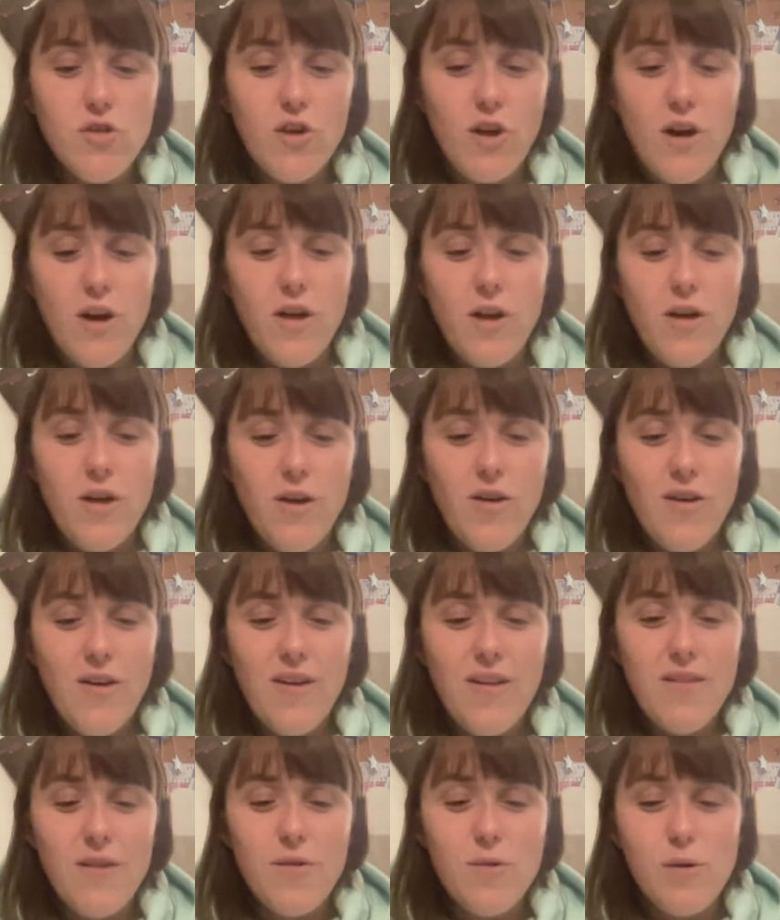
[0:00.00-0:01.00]
So
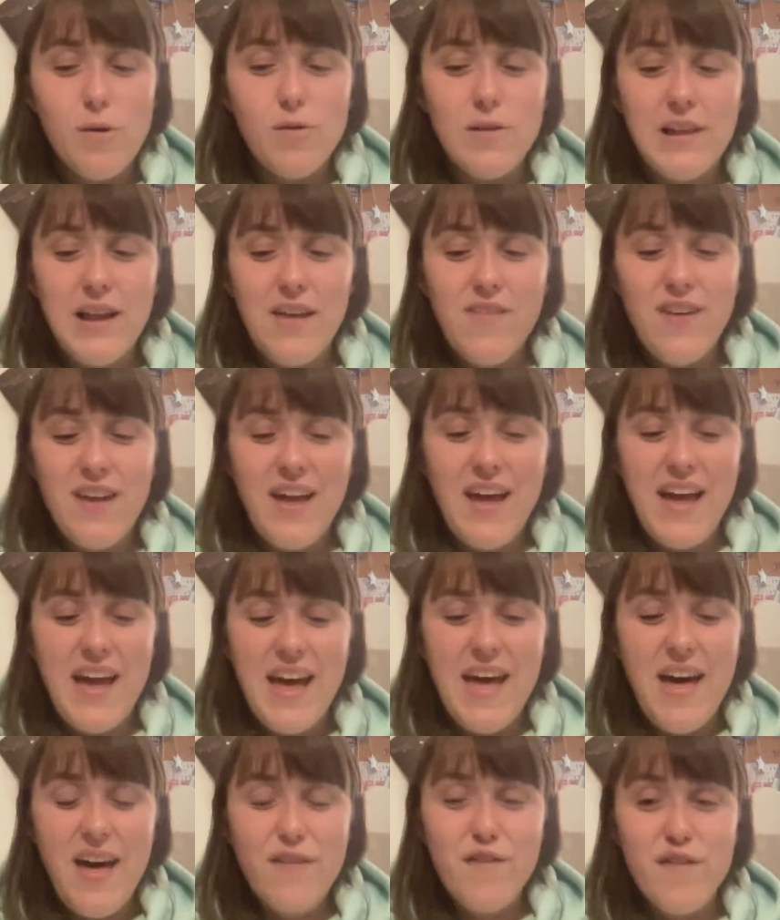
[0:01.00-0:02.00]
we'll leave it
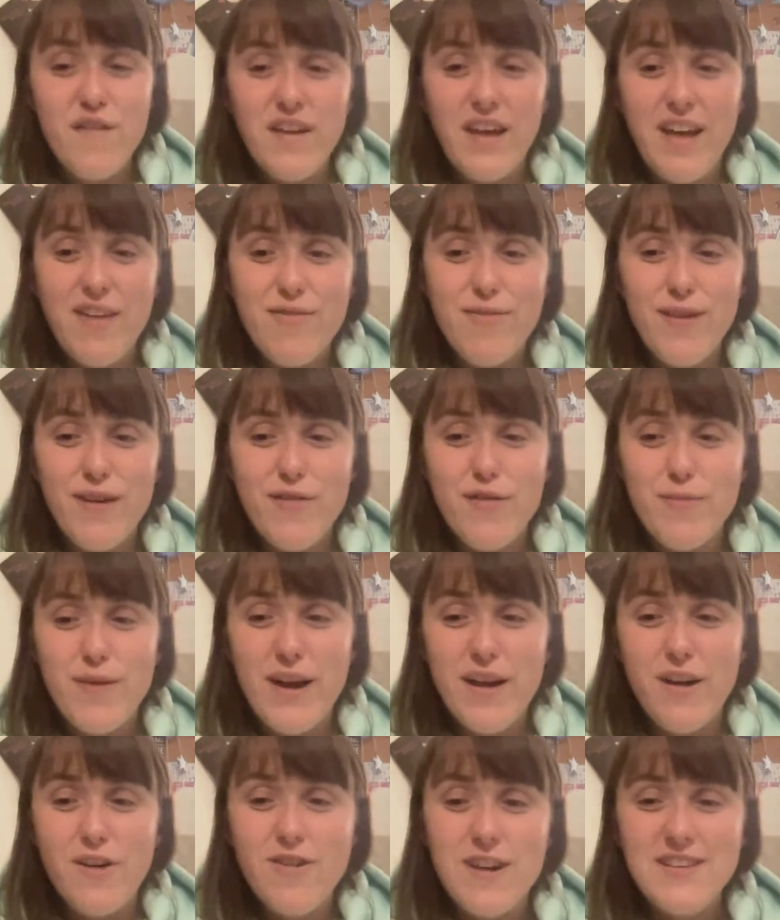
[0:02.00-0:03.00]
here. Forgive me for
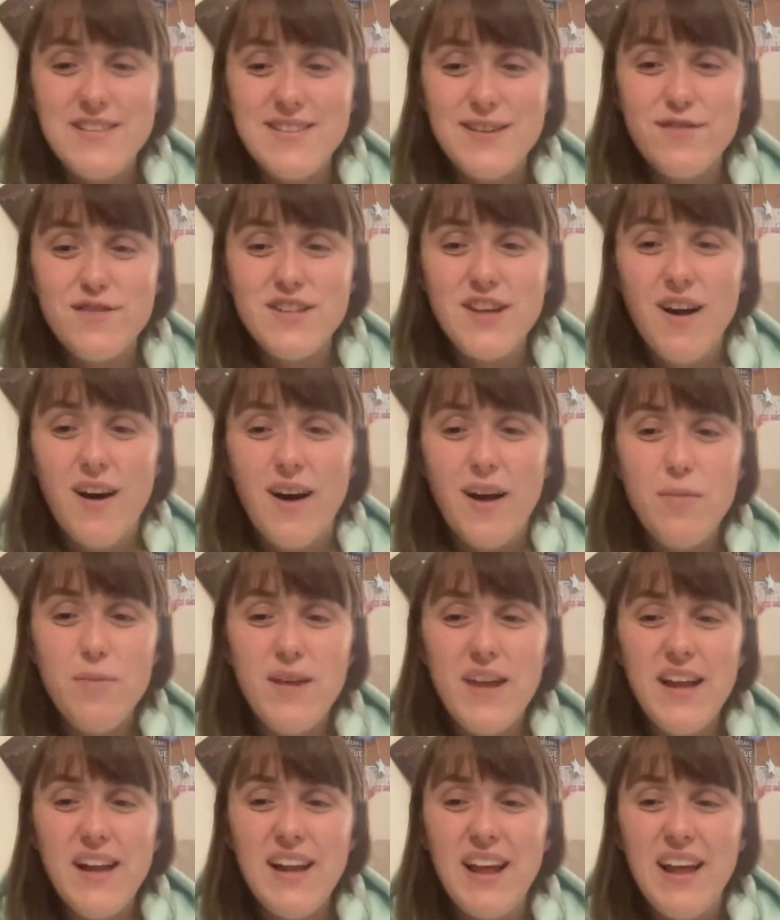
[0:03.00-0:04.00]
my aggressive
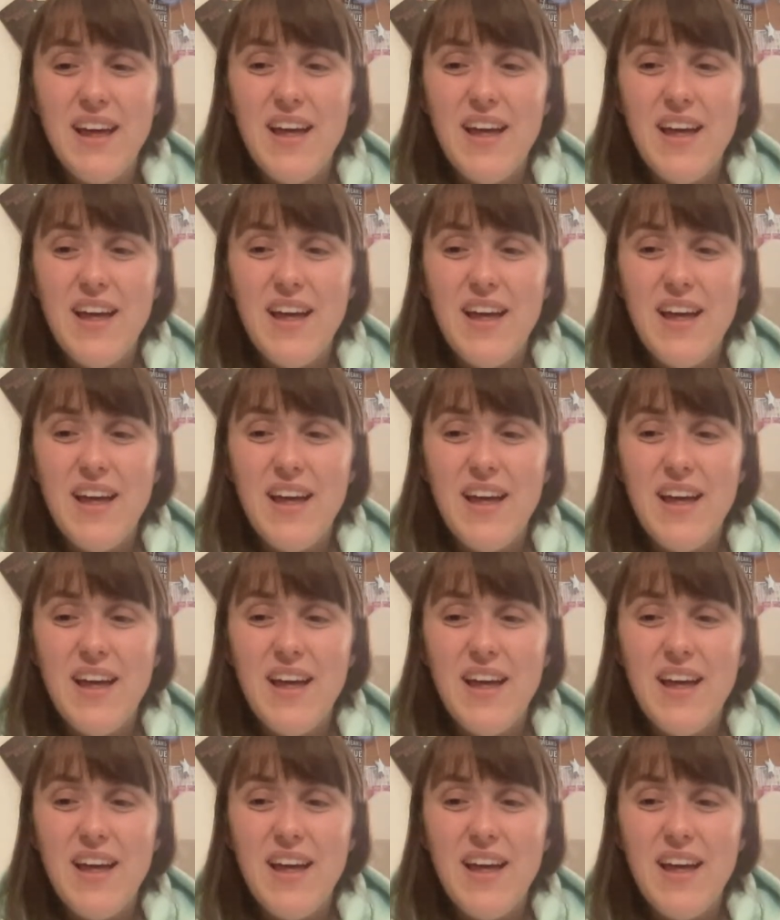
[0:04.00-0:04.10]
typing.